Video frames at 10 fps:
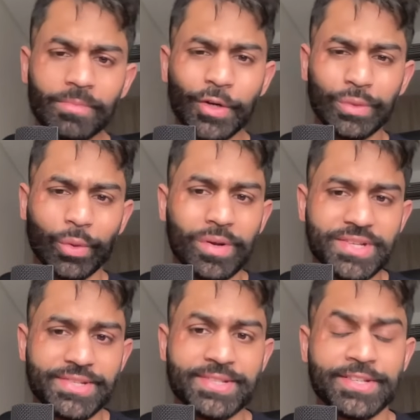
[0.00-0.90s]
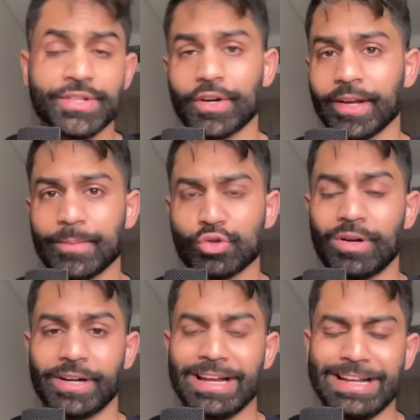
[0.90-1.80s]
with a resistance and target up to one
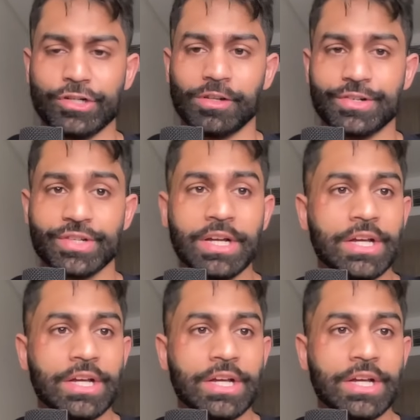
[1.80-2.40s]
hundred eight dollars.